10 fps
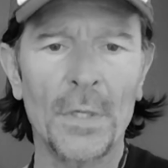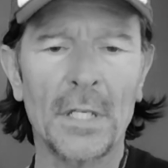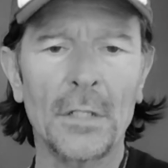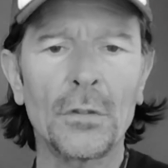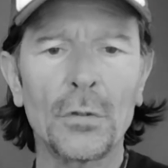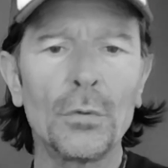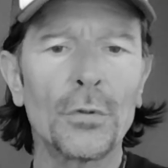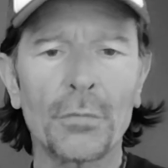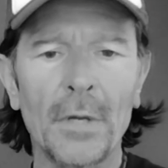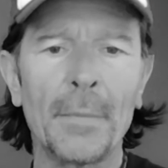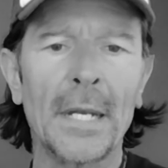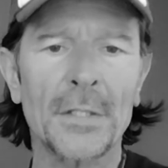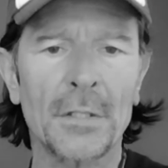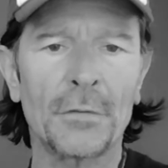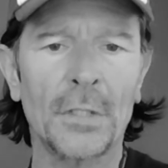within 2 or 3
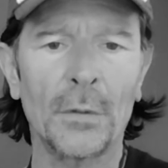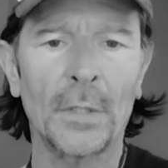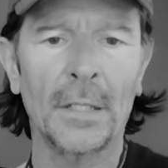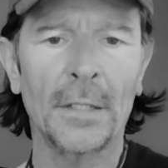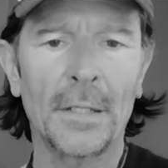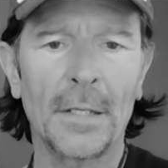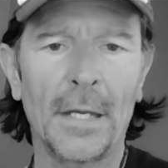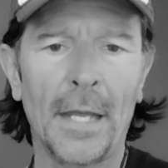minutes of tuning.